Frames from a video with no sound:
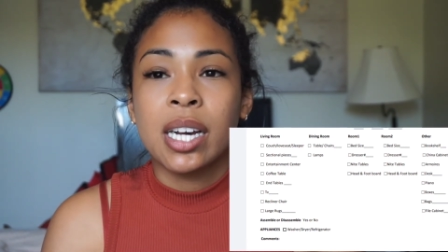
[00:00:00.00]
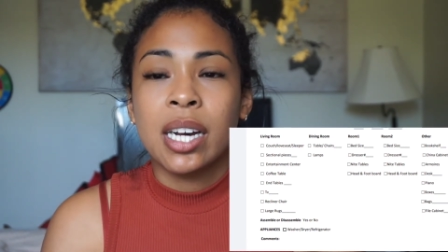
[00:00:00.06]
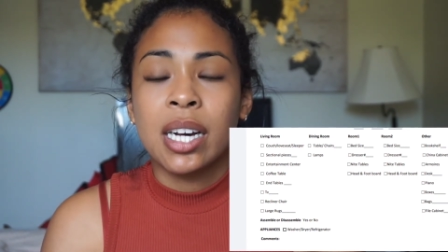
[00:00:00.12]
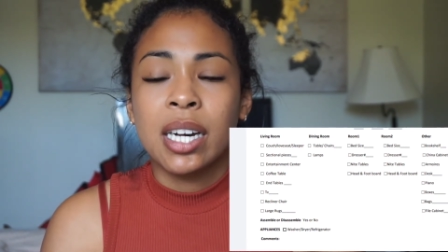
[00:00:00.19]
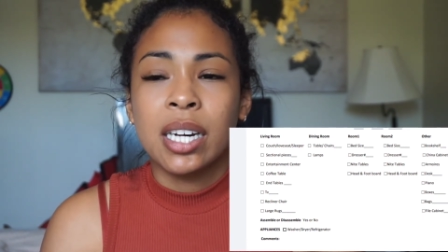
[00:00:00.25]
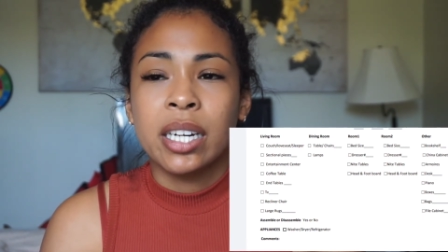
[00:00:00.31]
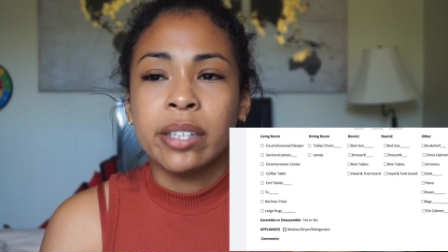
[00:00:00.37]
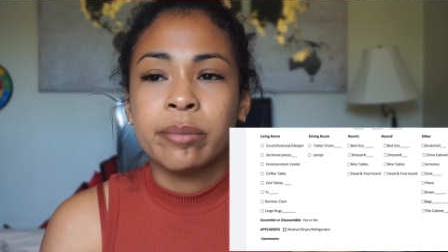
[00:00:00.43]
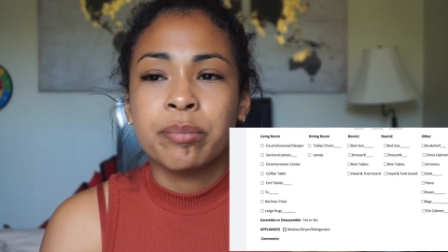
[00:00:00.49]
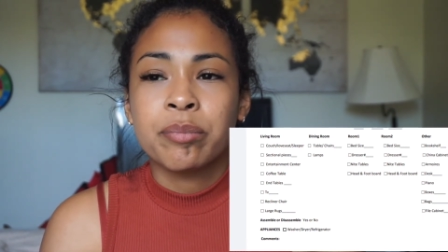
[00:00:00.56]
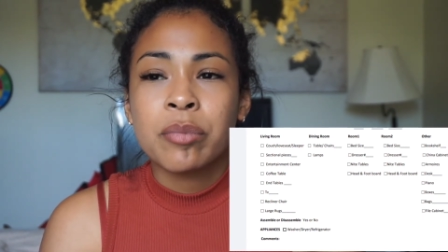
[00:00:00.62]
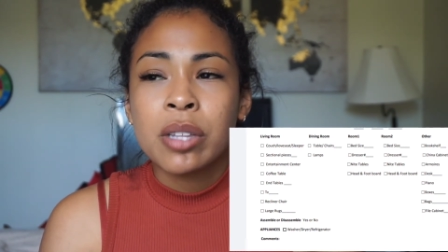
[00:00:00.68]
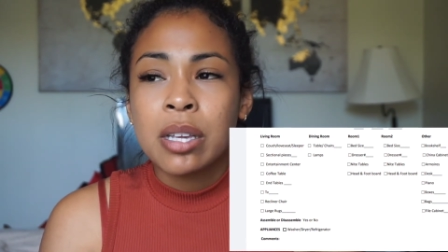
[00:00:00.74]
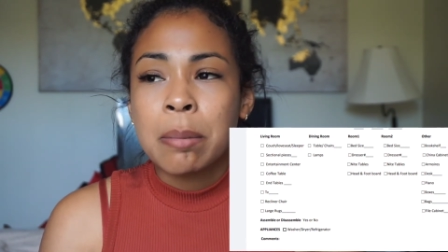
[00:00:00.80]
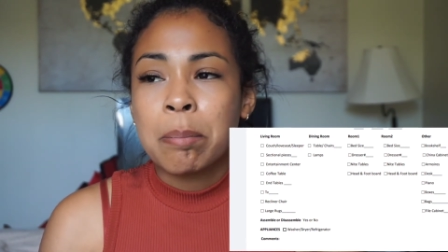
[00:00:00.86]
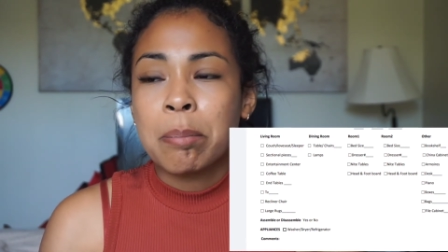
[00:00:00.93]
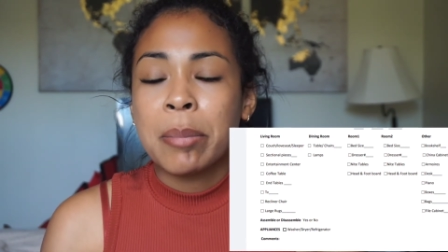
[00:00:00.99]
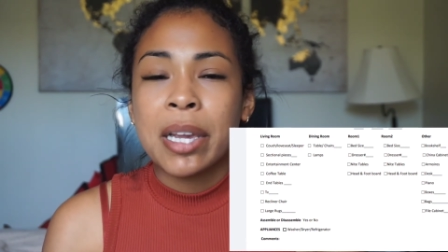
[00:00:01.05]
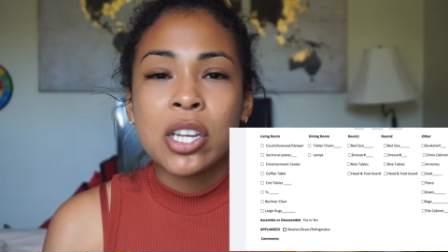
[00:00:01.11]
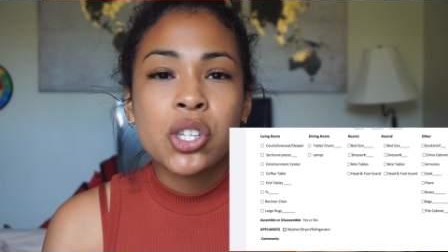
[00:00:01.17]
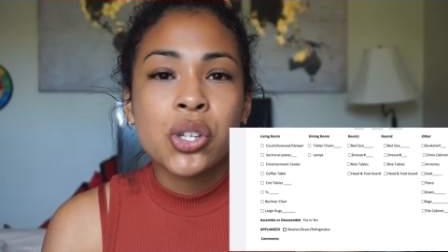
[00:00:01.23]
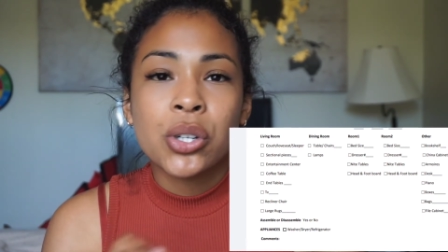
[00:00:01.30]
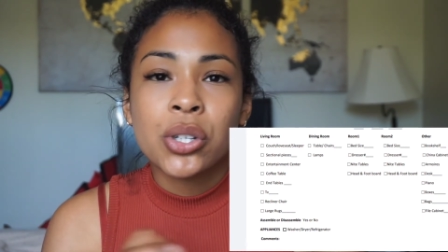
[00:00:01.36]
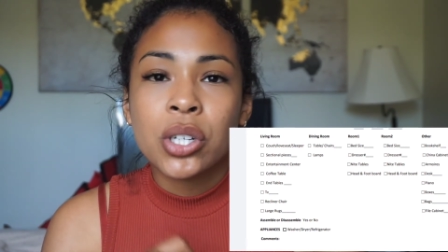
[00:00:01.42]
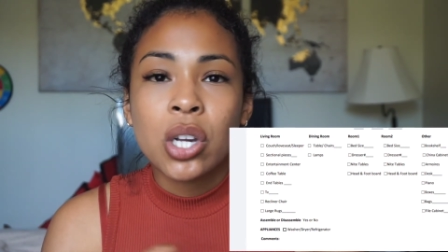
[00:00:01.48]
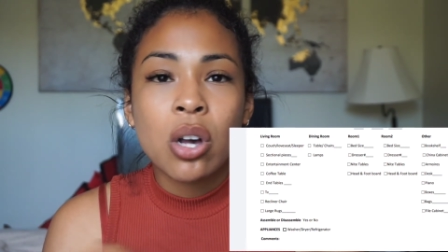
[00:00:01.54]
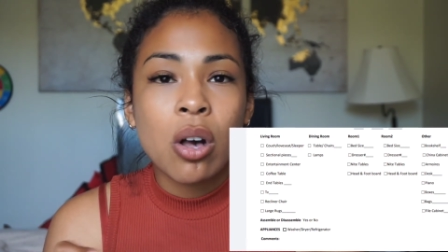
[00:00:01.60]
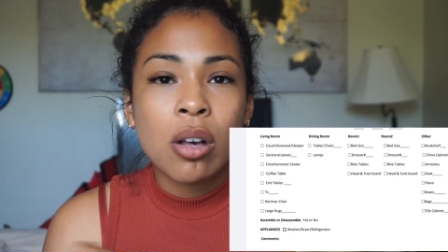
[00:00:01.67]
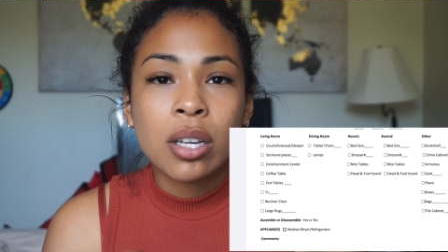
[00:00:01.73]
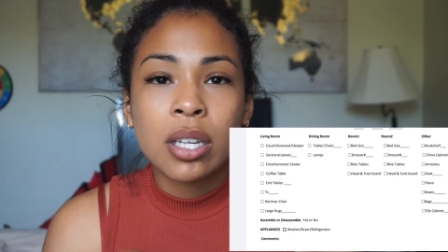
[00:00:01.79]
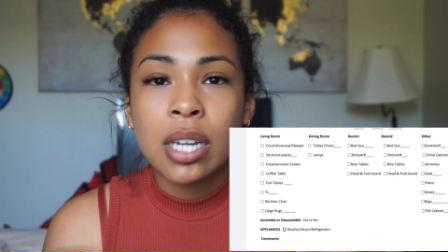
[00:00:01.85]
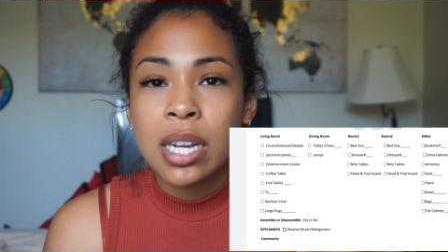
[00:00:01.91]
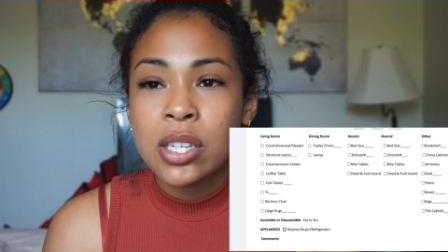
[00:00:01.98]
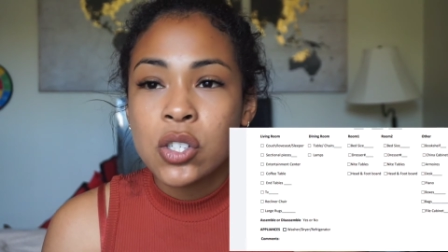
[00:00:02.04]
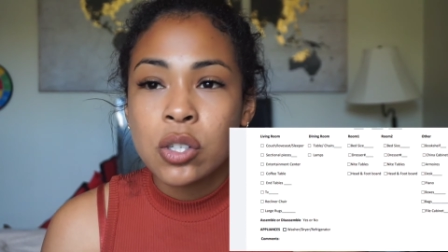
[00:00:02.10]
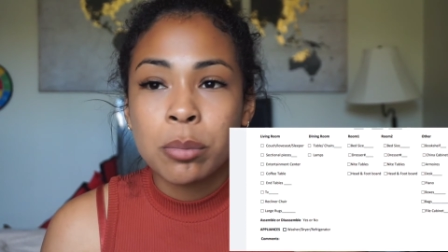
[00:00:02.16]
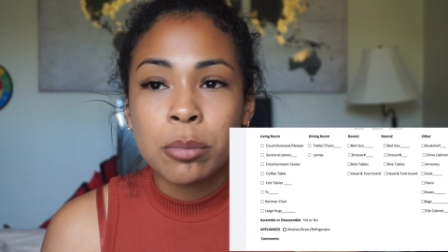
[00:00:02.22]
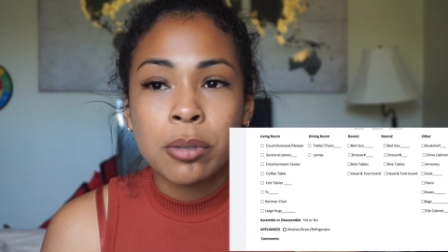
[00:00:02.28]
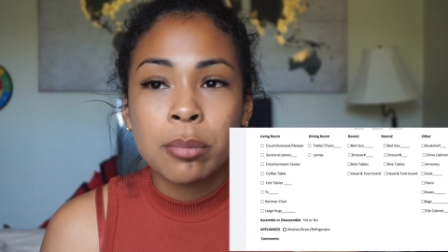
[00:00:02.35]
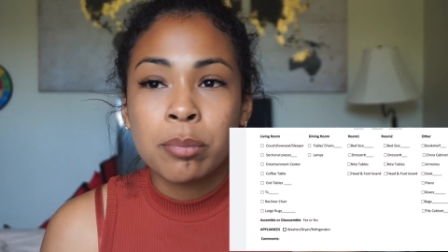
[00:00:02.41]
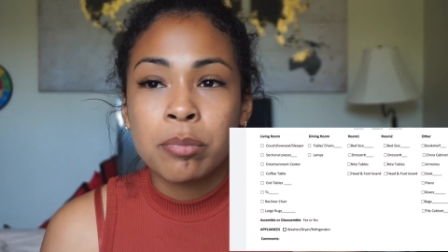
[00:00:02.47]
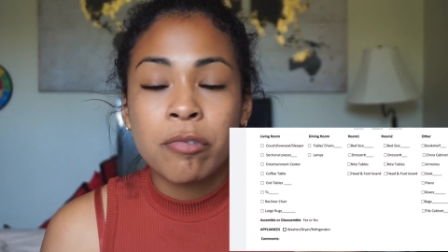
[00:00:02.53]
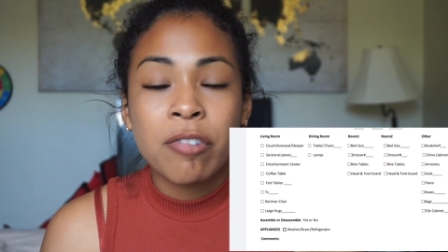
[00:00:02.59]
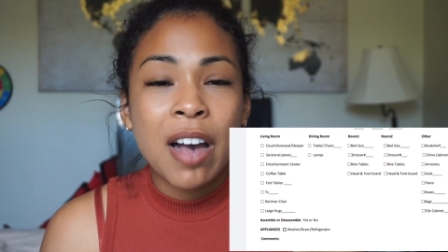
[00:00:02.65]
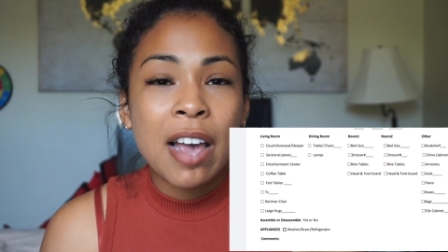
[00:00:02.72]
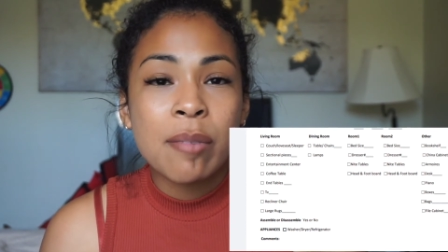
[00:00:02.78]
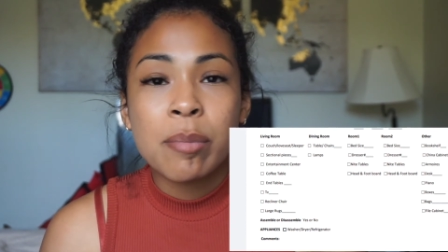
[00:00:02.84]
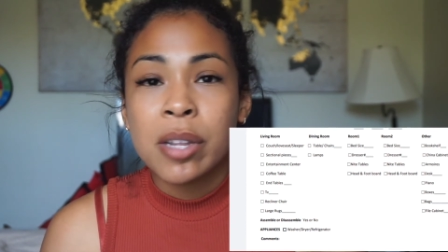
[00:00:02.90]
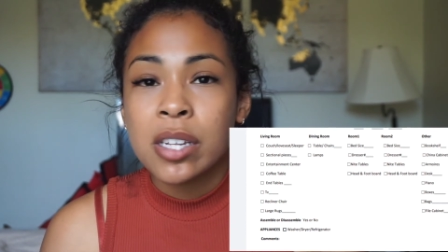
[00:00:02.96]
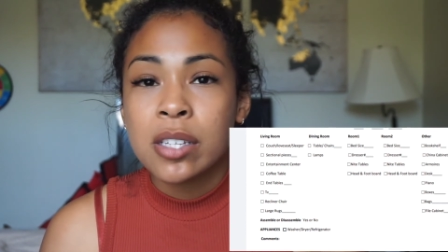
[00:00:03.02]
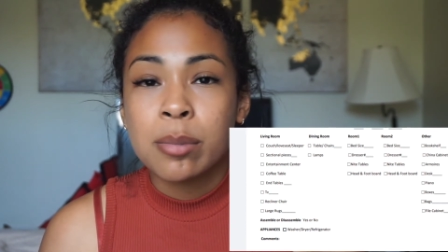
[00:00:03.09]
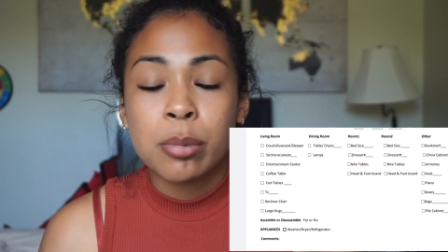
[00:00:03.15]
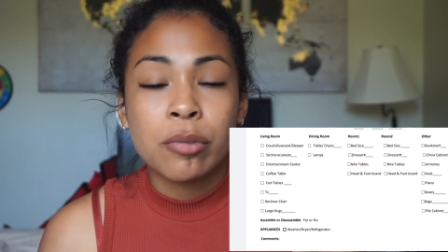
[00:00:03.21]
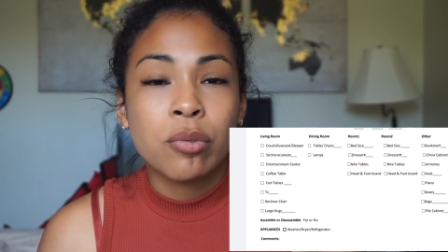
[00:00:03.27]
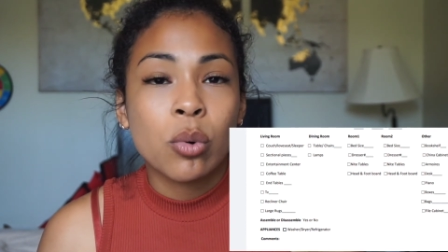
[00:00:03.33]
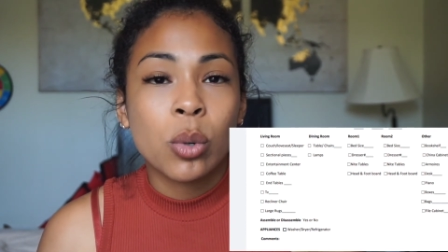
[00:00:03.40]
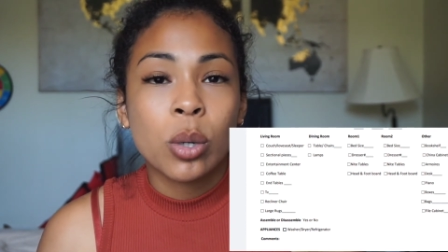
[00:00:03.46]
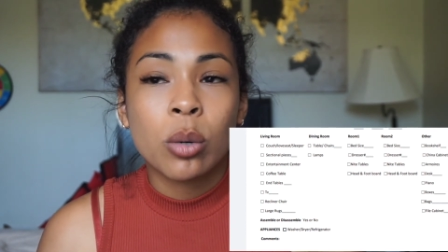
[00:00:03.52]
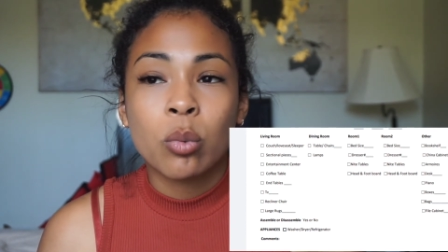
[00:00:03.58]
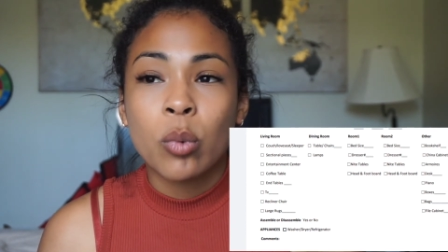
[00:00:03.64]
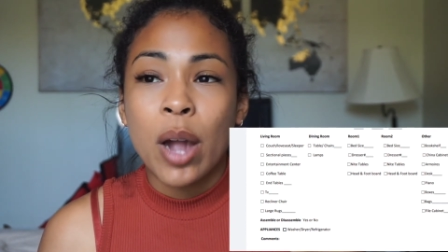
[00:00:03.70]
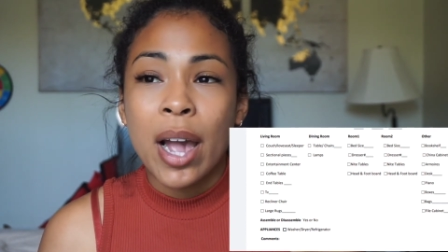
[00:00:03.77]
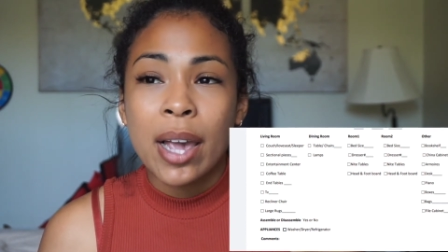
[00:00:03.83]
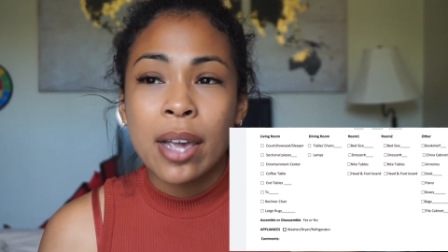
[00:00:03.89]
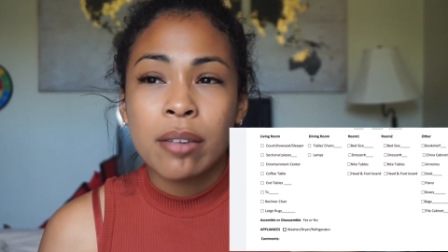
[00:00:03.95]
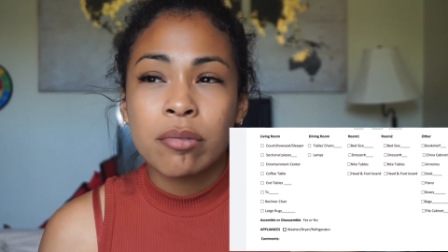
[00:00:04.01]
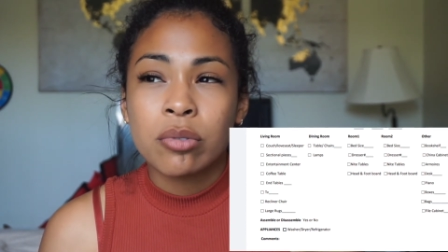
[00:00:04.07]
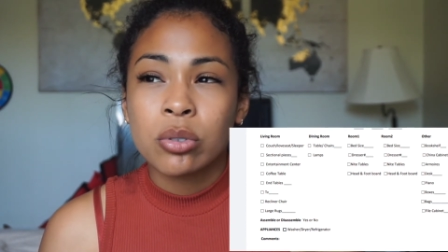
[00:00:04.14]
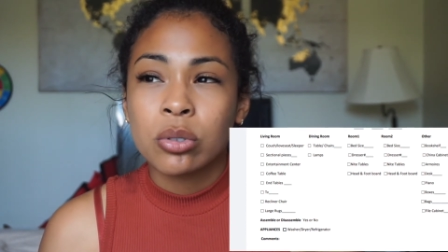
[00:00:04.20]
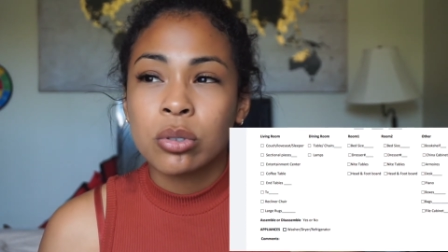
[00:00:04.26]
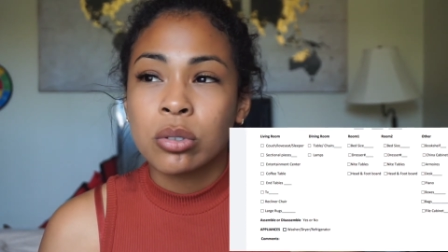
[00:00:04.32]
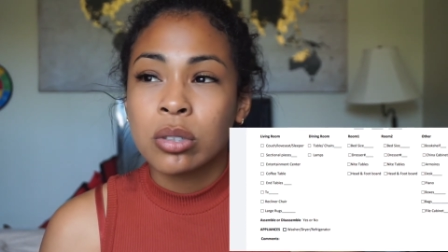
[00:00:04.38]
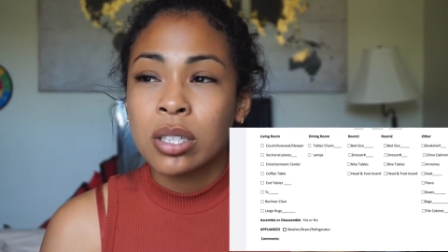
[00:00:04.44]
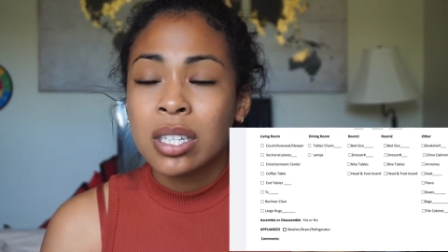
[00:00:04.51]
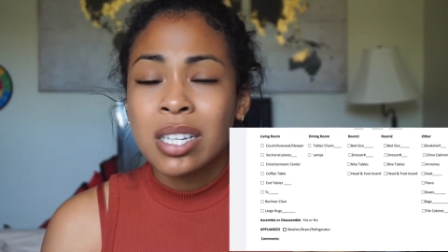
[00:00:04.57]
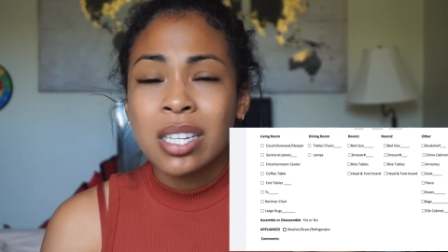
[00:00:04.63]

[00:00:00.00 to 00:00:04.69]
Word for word: Um, make sure to call customer five minutes before arrival.